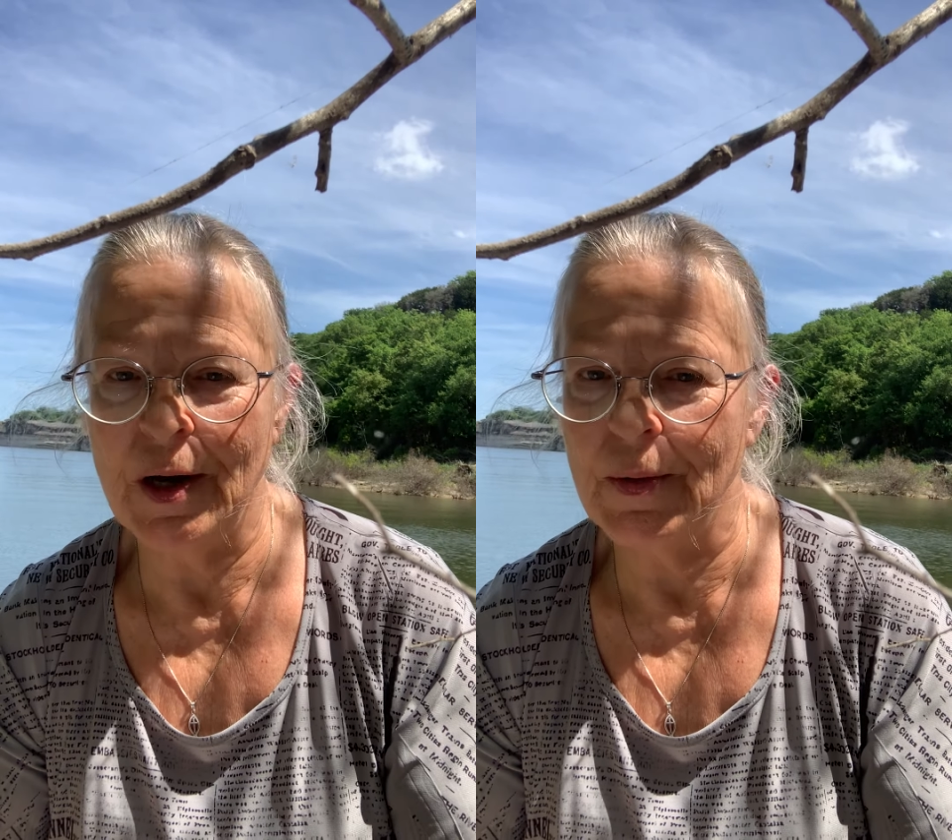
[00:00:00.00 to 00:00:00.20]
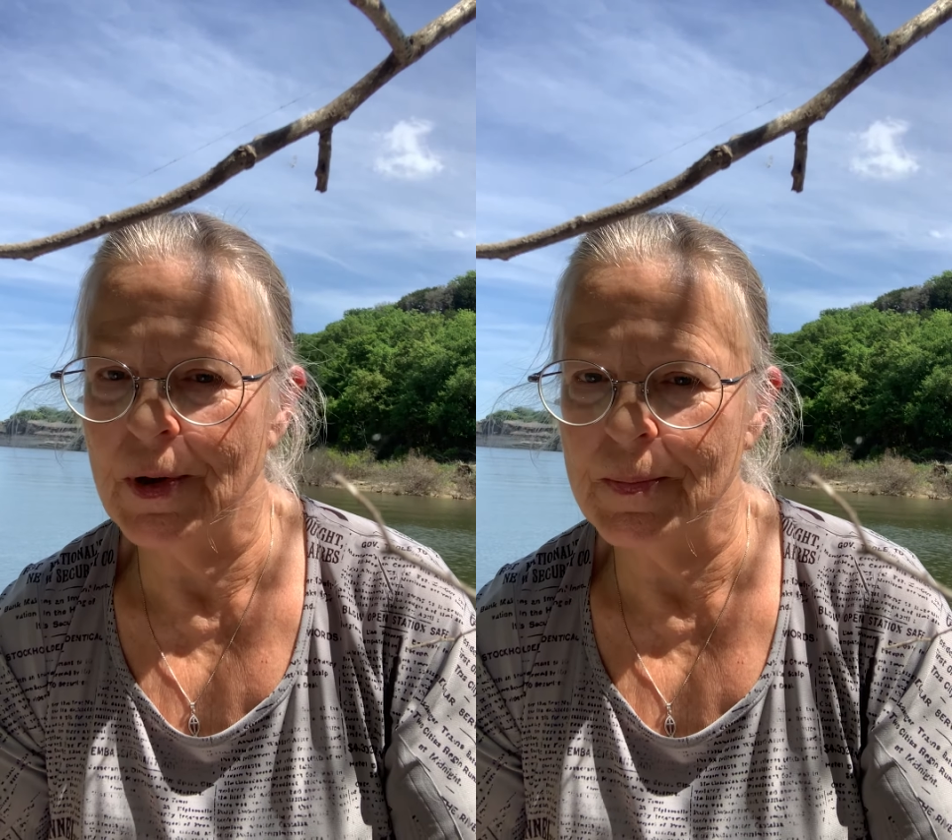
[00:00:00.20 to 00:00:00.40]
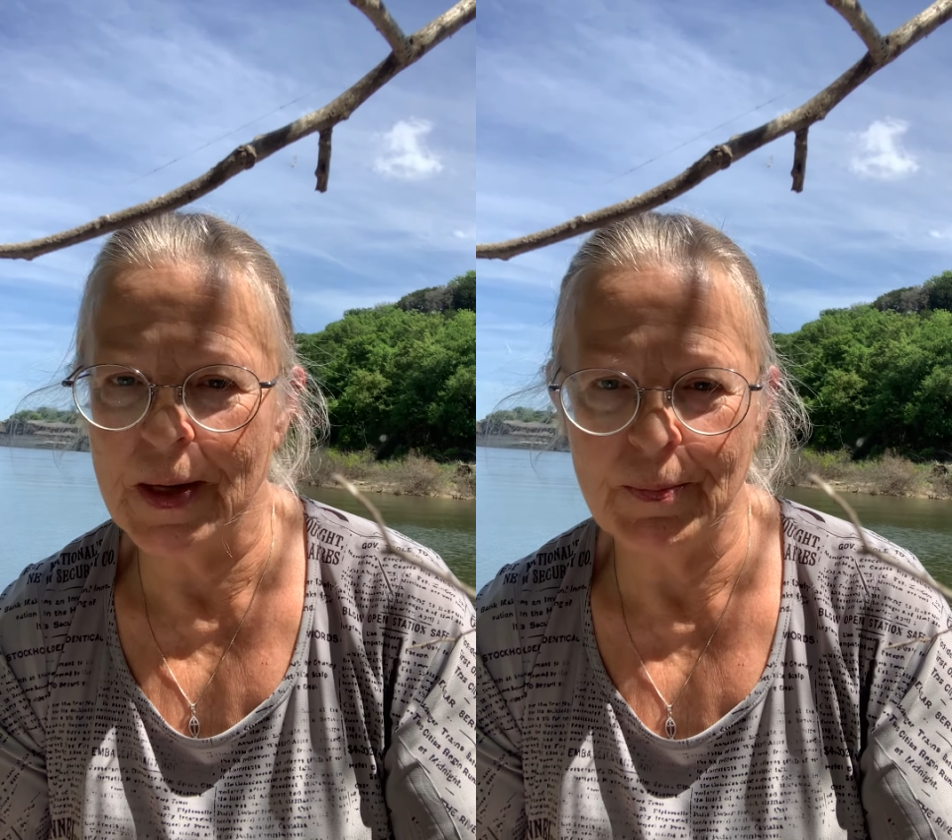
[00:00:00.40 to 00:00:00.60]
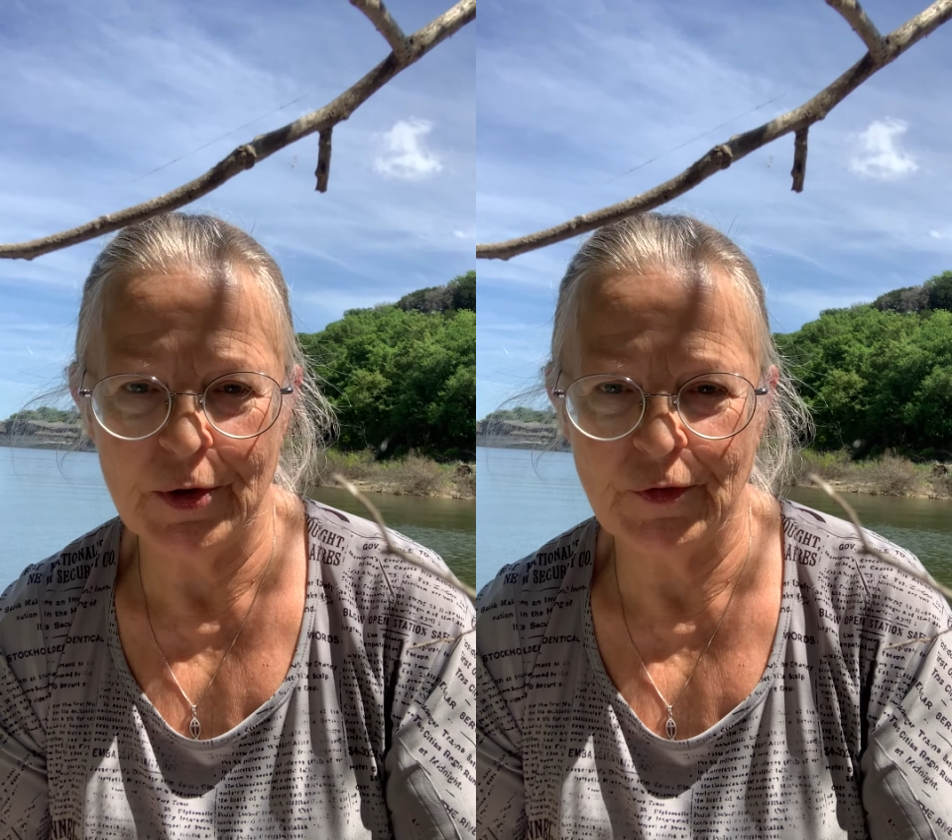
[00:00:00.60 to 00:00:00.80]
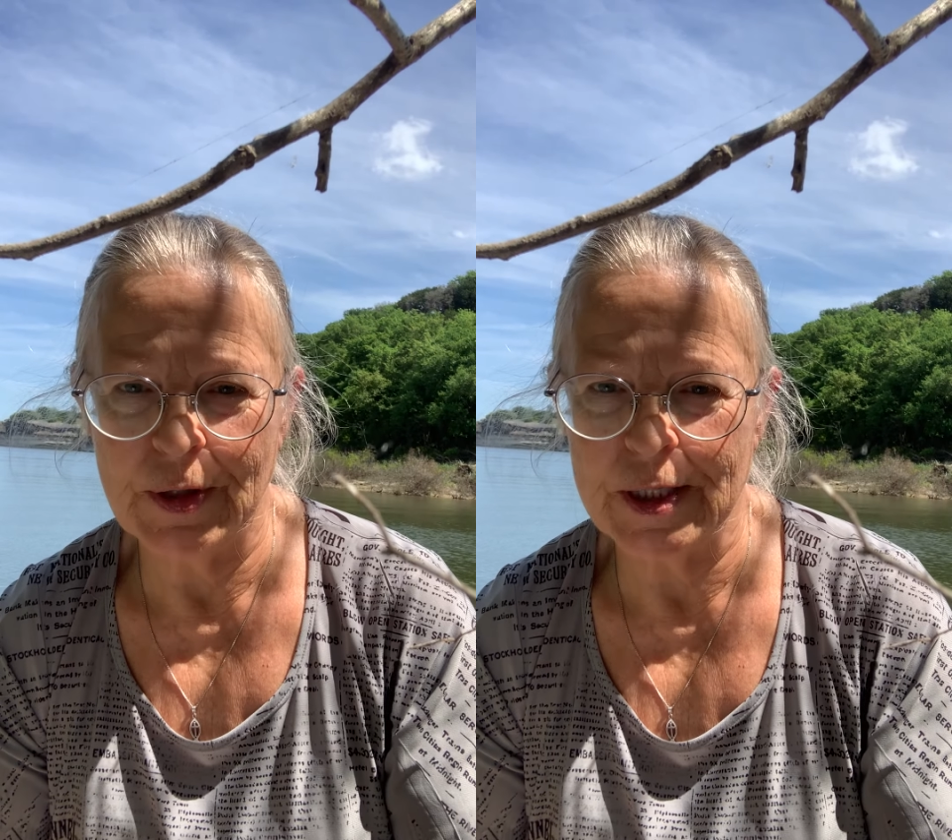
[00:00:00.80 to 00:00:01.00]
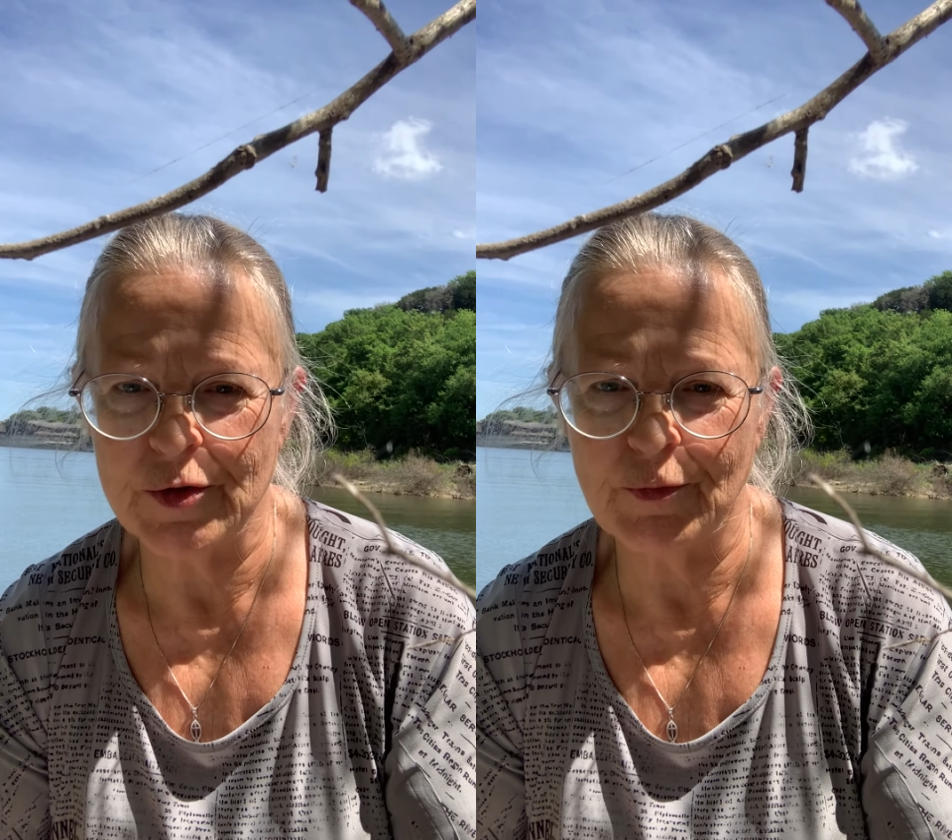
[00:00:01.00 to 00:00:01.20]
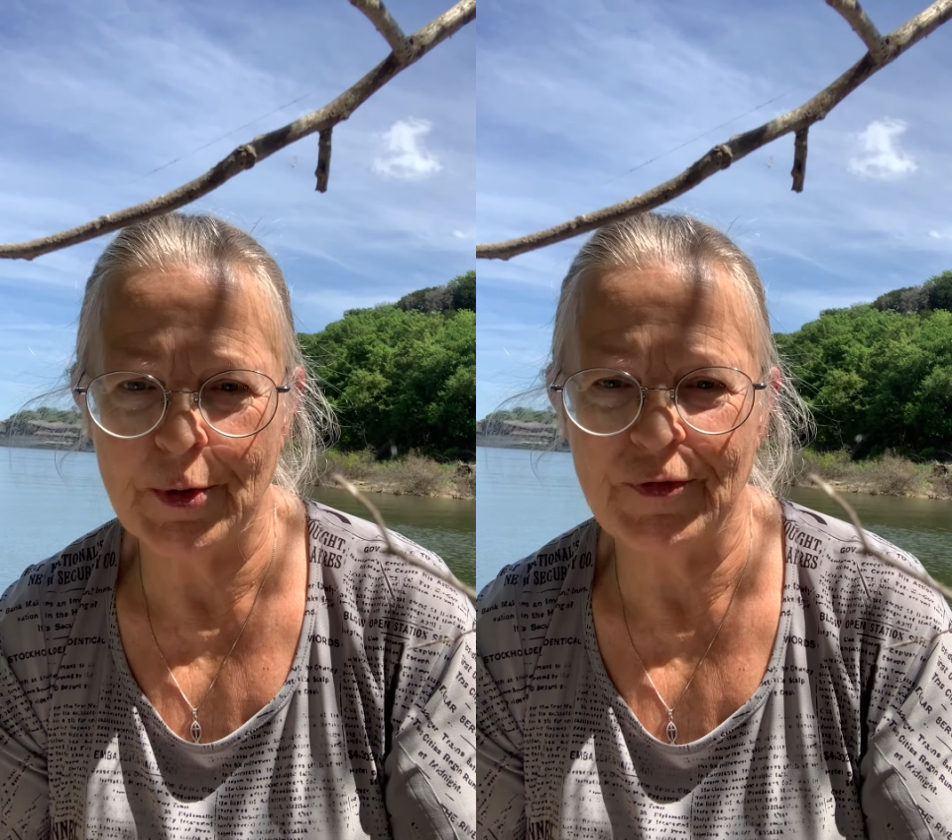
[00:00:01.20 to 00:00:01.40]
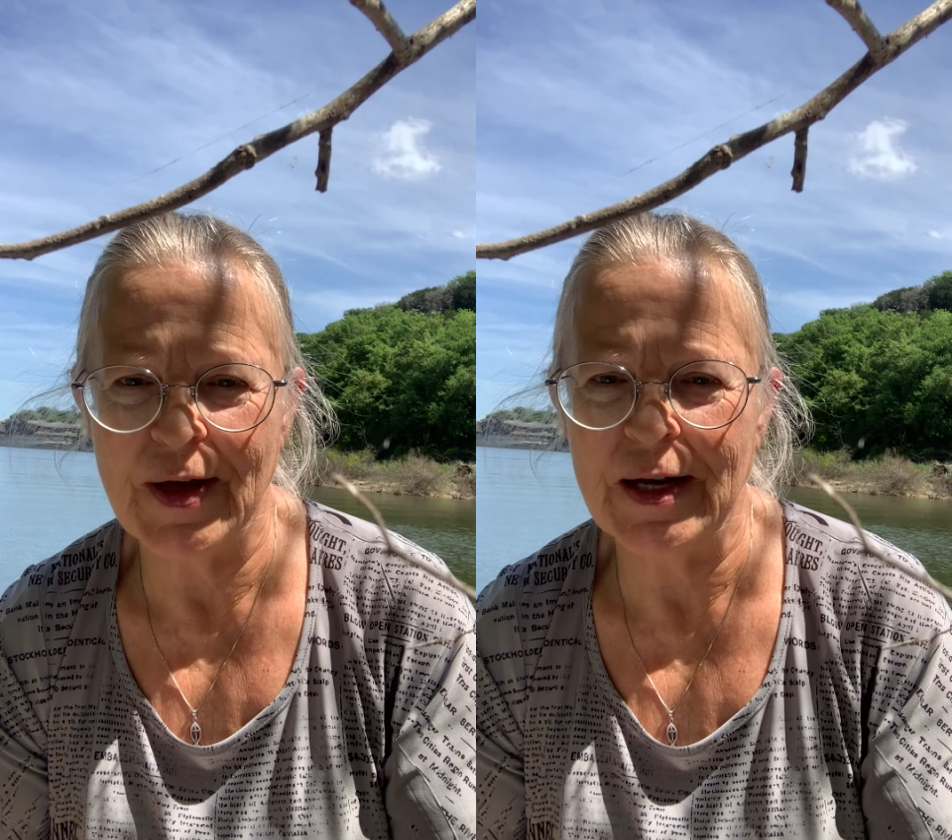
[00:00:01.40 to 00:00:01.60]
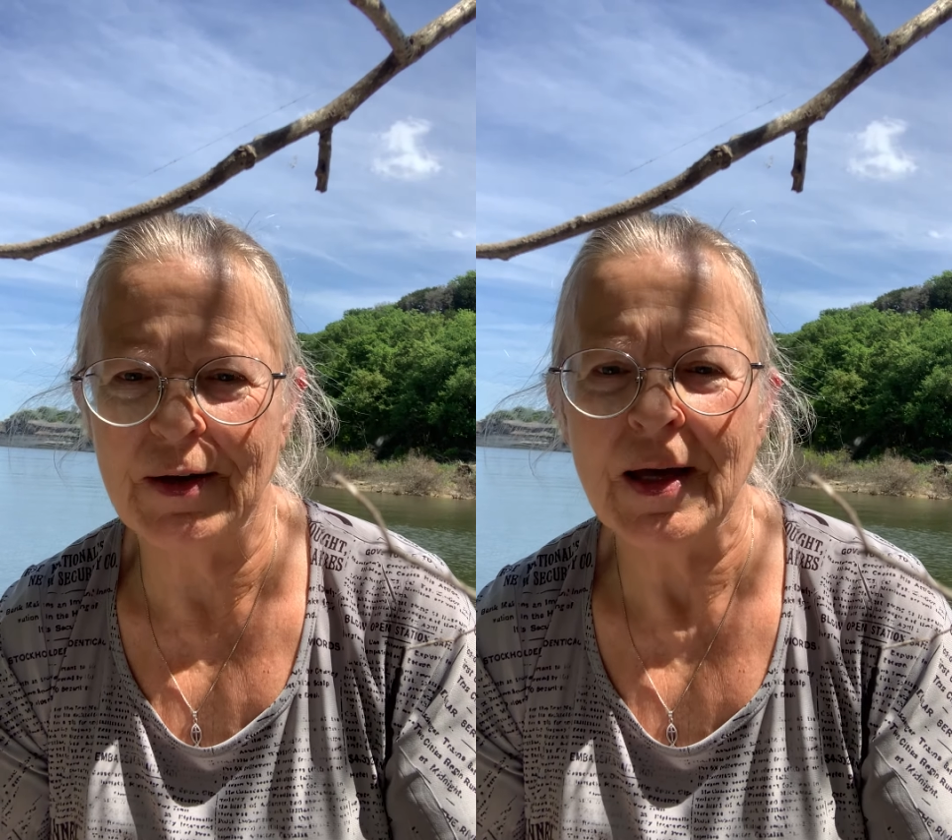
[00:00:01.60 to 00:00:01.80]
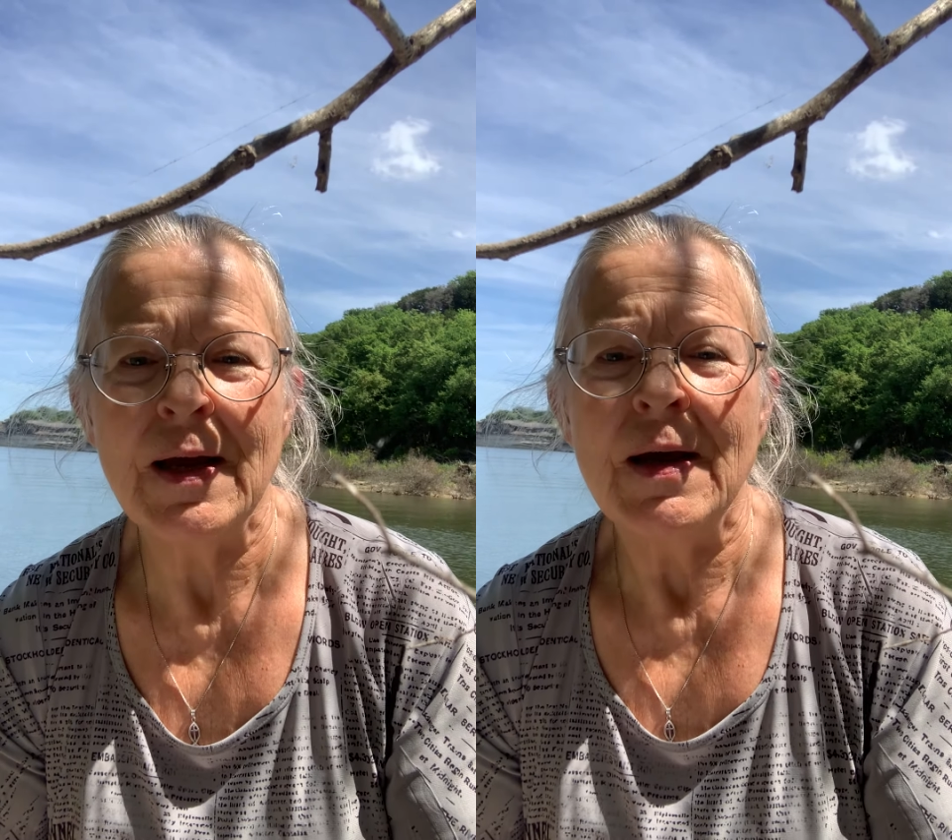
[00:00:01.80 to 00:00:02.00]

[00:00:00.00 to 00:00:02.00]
not remembered for his prophetic